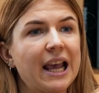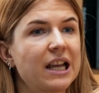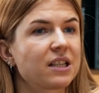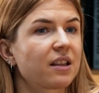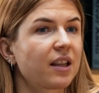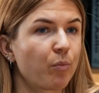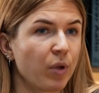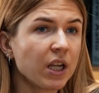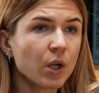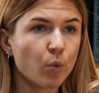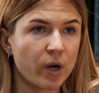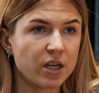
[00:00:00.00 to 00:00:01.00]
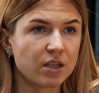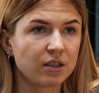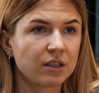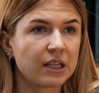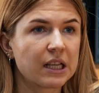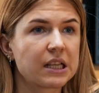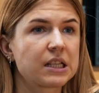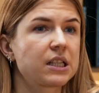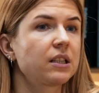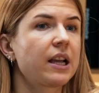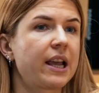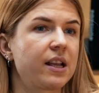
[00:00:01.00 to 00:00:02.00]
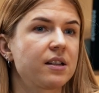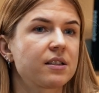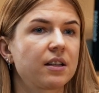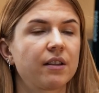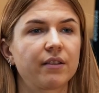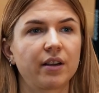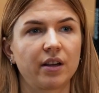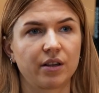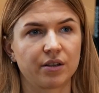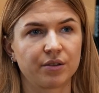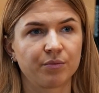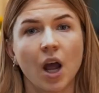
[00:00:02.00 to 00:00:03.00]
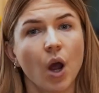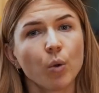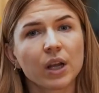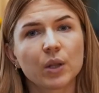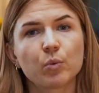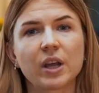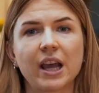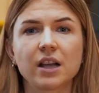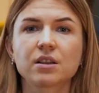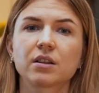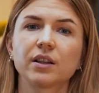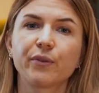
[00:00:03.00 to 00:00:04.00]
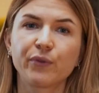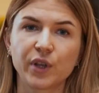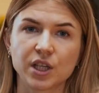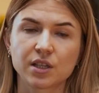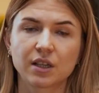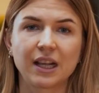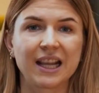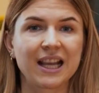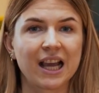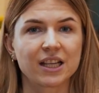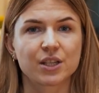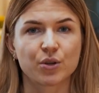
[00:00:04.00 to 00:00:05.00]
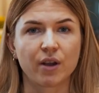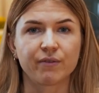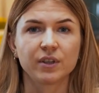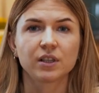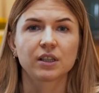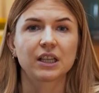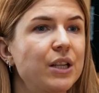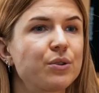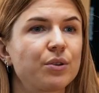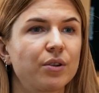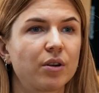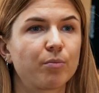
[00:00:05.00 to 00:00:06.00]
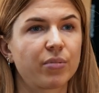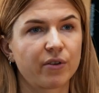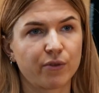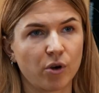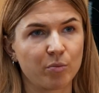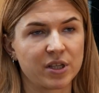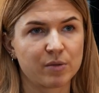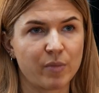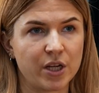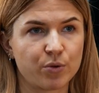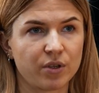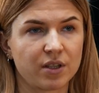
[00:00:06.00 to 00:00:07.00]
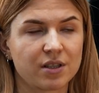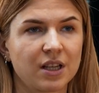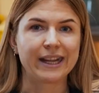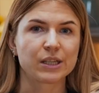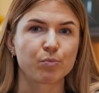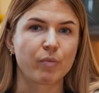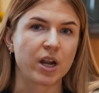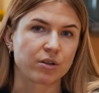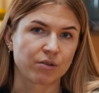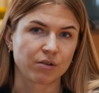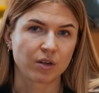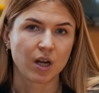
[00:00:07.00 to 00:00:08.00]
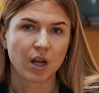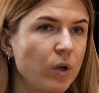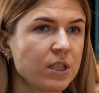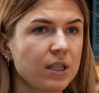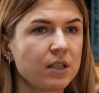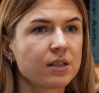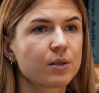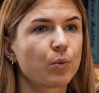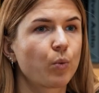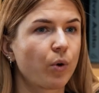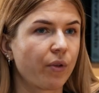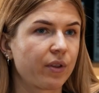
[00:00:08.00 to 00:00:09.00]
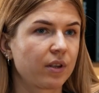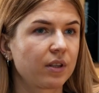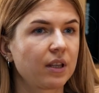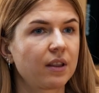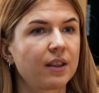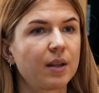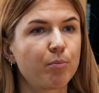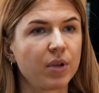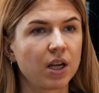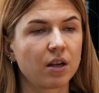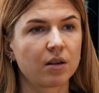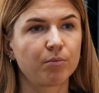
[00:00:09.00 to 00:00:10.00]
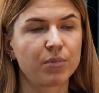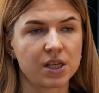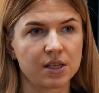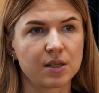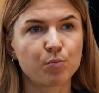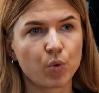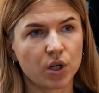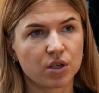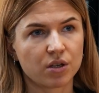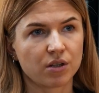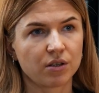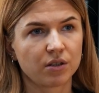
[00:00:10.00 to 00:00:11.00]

And the big question still hangs in the air. How can we actually fit AI traffic into your performance metrics and measure what it's worth in the bigger business picture?